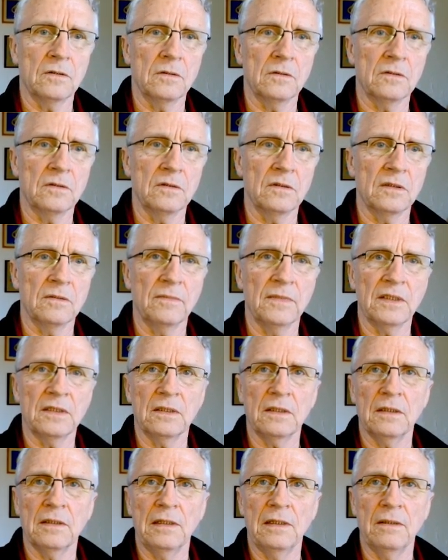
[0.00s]
Go to the
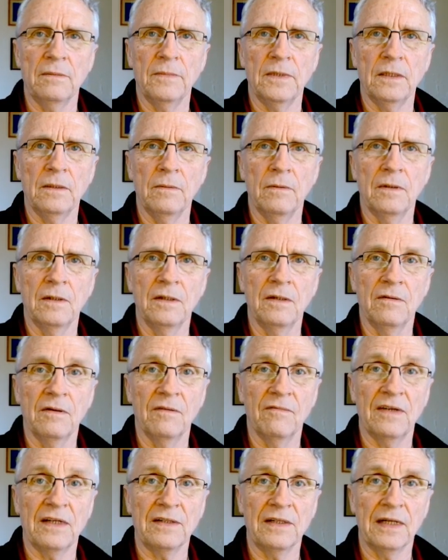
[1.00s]
mother color map.
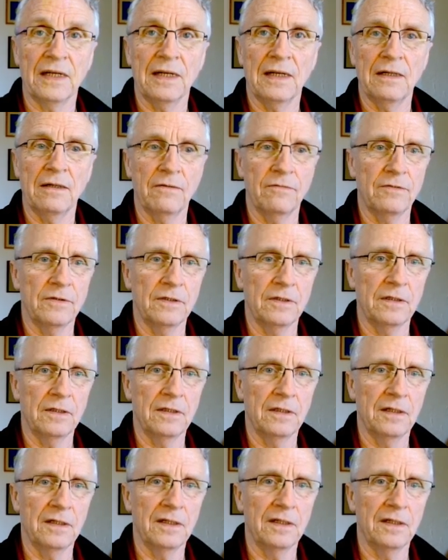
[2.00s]
Very colorful.